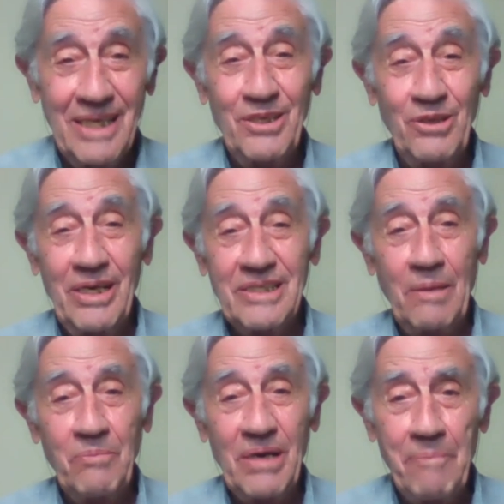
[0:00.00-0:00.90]
you had
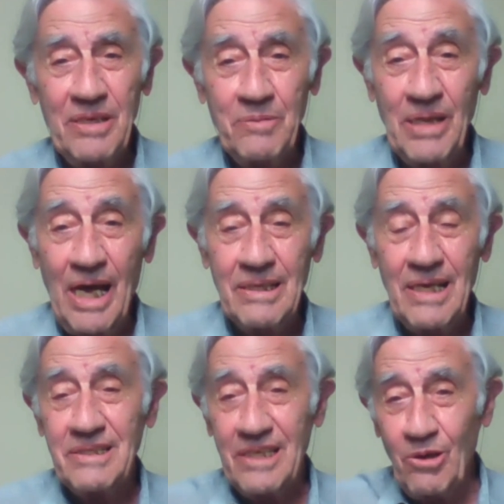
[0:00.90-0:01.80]
some rabbit blood.
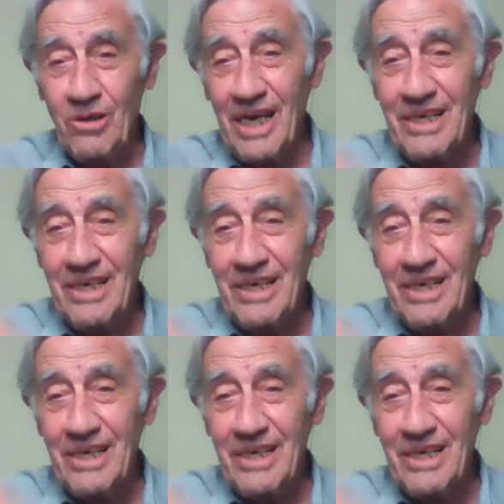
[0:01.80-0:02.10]
I said, okay,